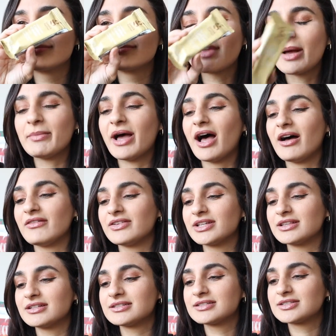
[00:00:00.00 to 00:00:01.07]
I'm
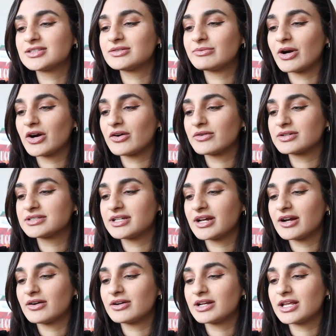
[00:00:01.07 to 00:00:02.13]
having this tomorrow because
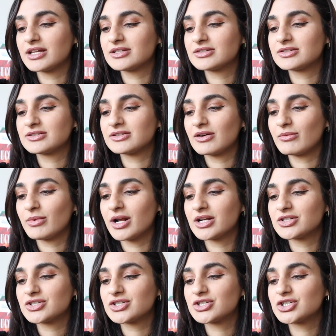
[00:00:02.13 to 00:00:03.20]
I already ate so
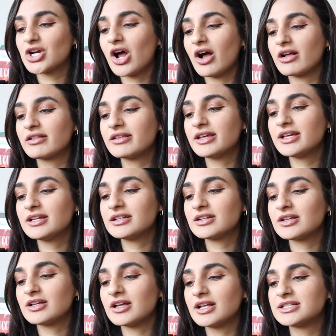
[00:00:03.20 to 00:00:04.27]
much. Chocolate.
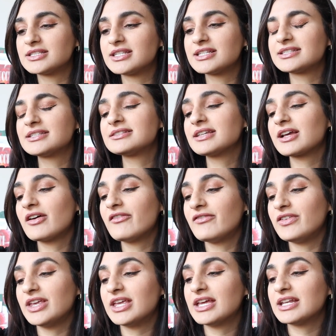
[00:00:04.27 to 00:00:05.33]
This is like a
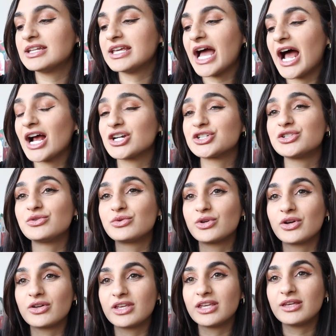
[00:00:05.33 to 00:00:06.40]
vegan cashew
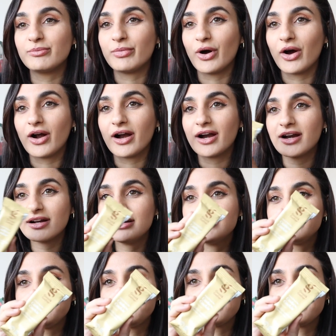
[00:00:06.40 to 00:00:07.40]
cookie bar.